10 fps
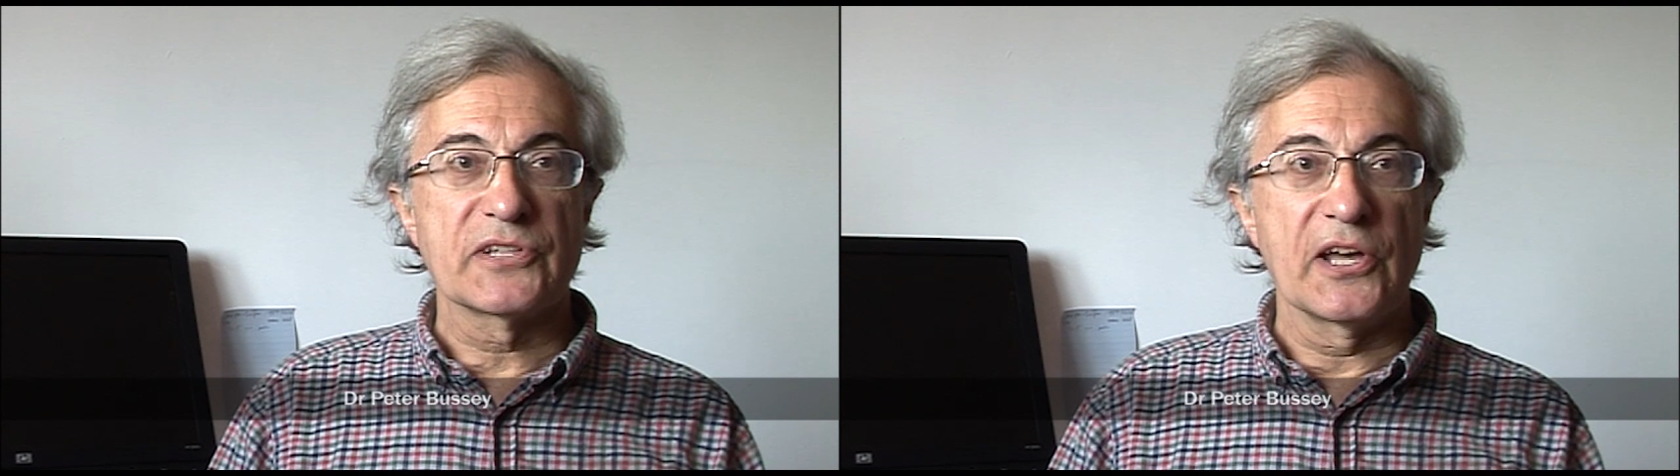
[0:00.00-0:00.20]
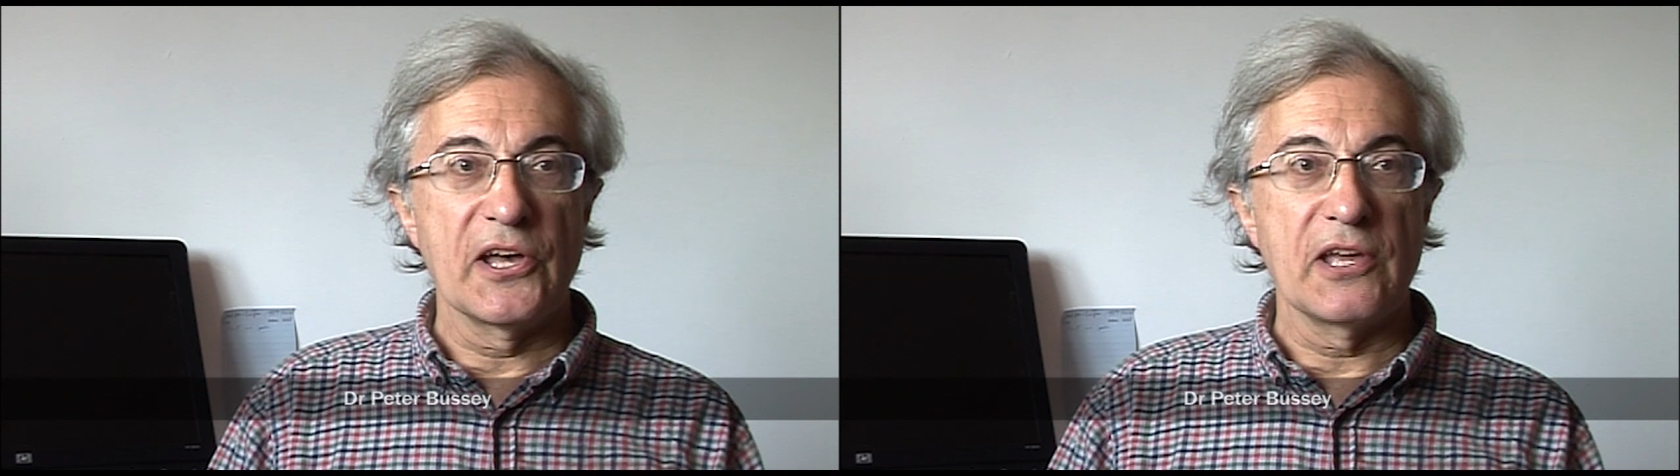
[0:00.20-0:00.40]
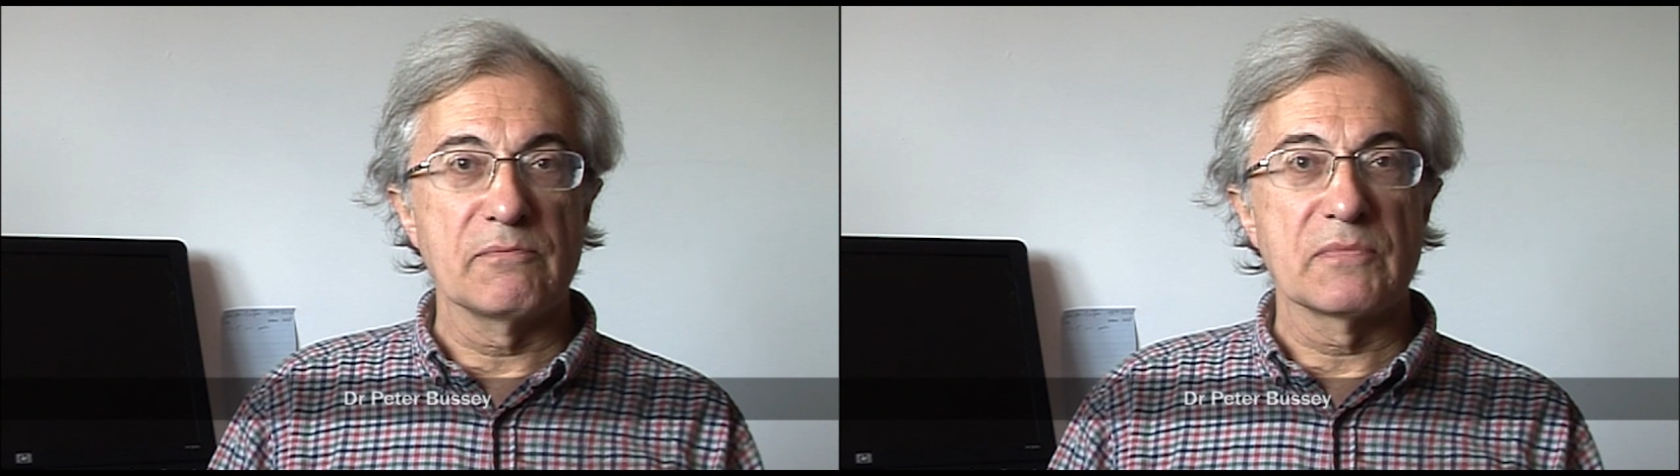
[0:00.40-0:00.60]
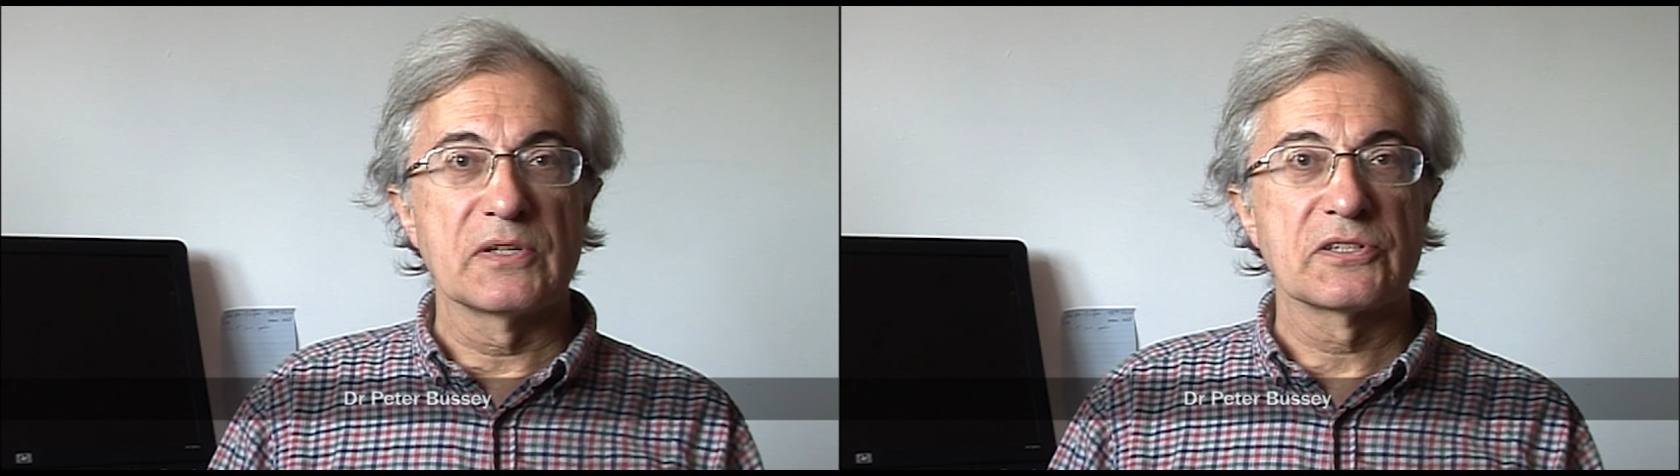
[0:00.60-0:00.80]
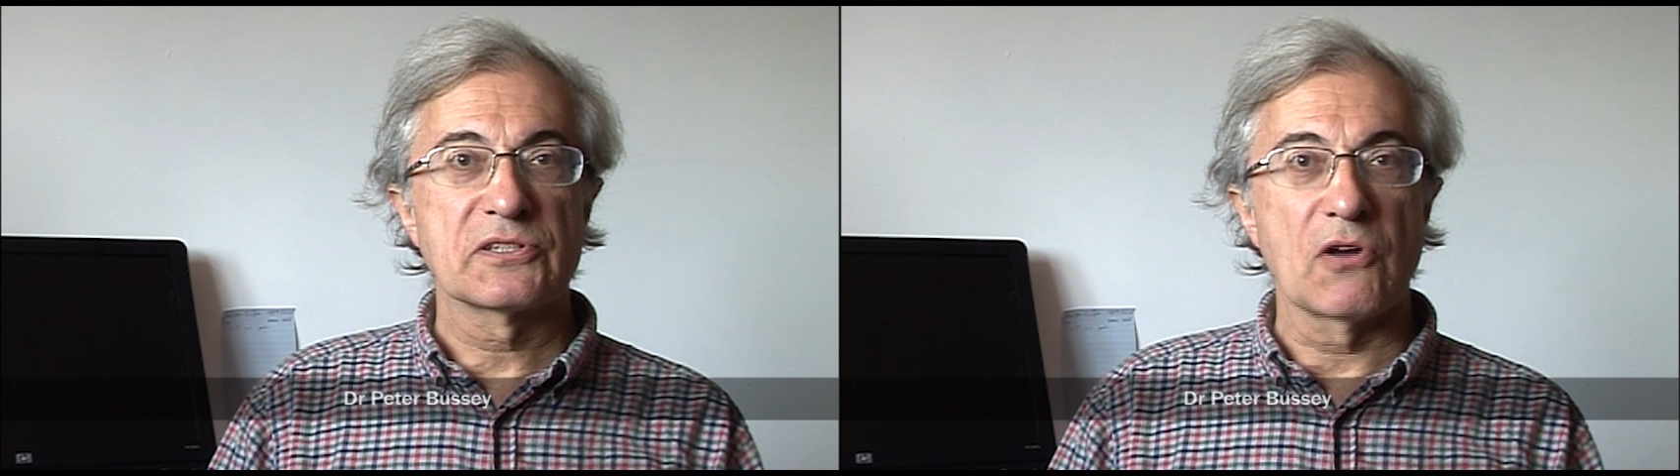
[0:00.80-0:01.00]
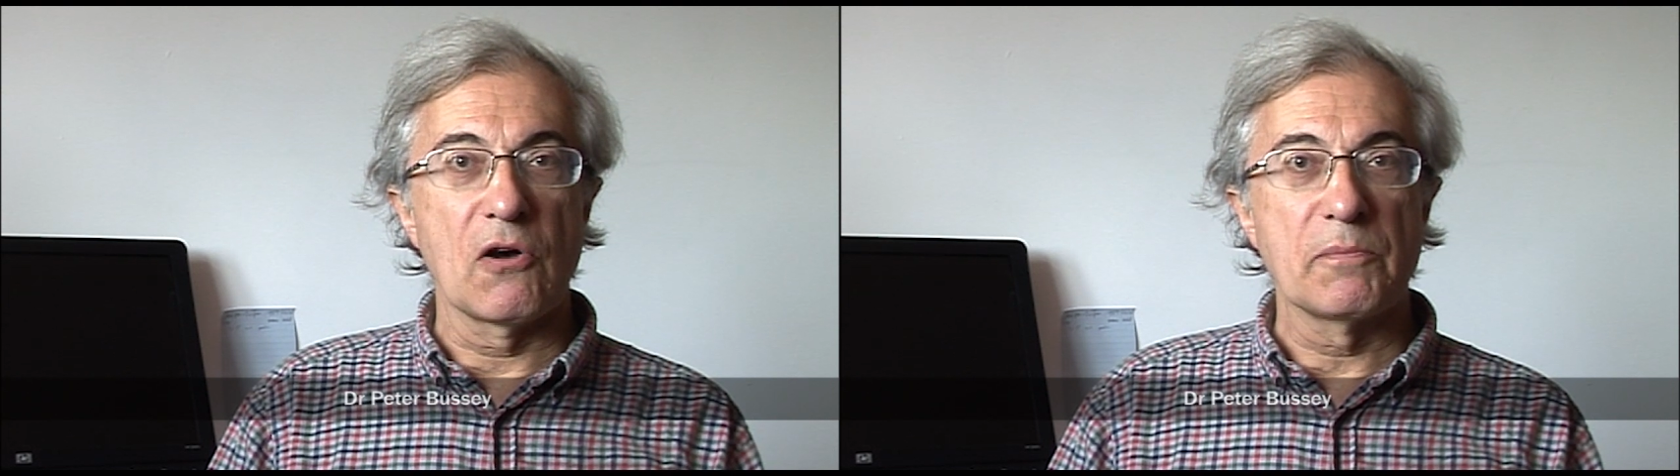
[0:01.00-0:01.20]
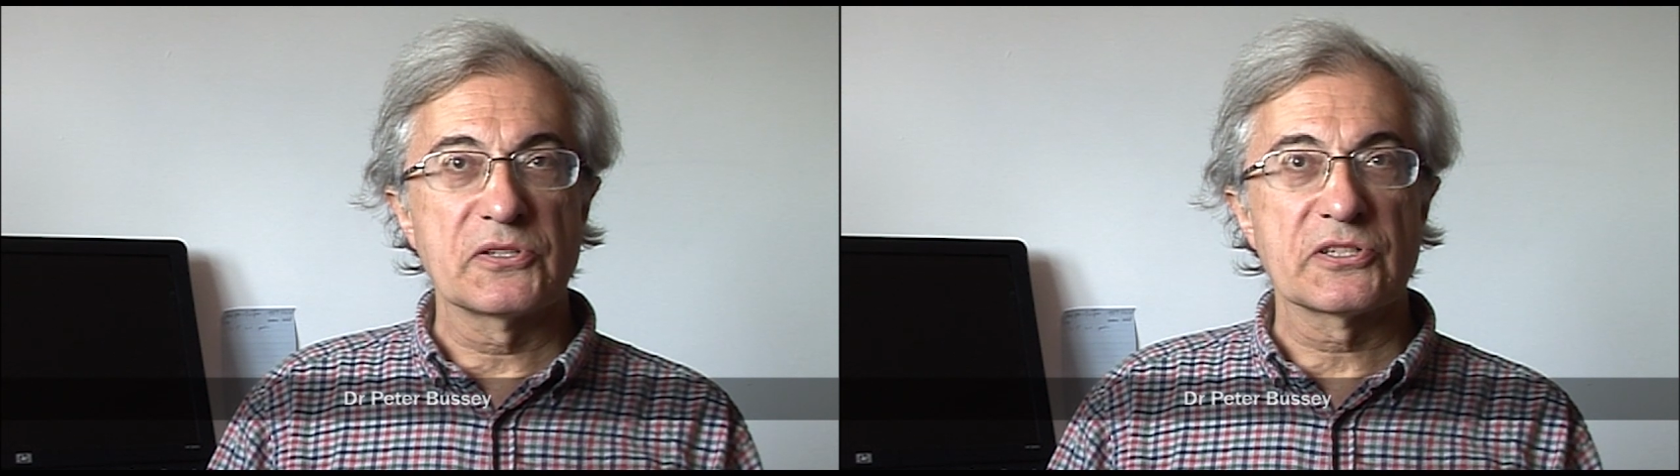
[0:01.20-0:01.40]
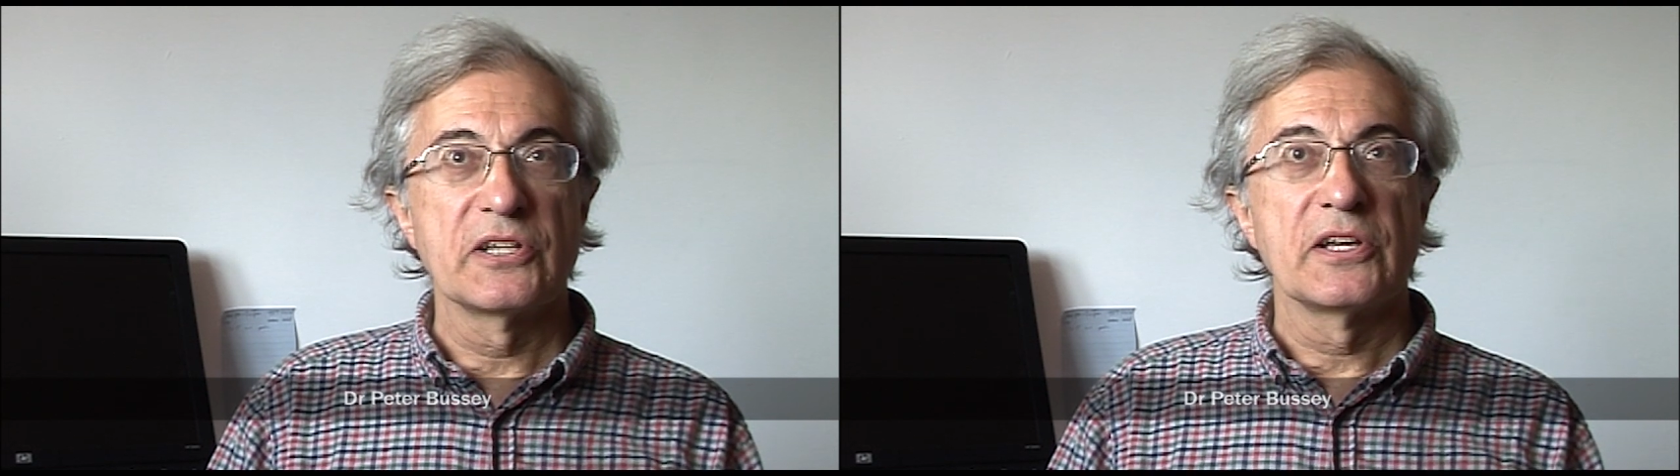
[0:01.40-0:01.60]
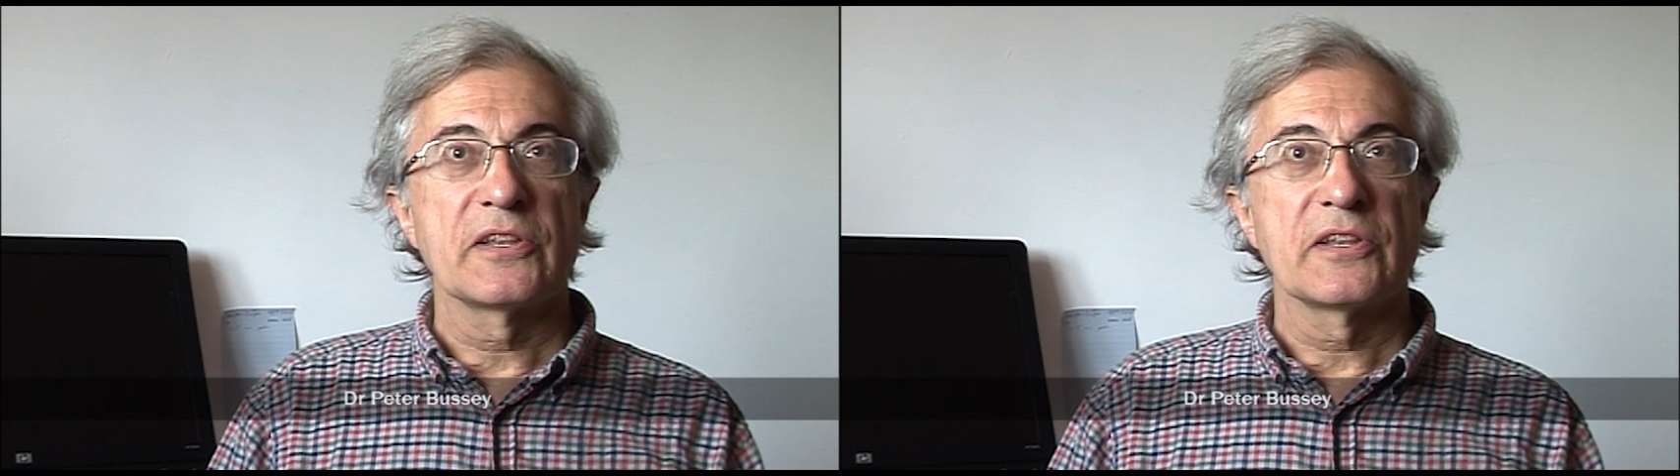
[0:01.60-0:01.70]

time stops,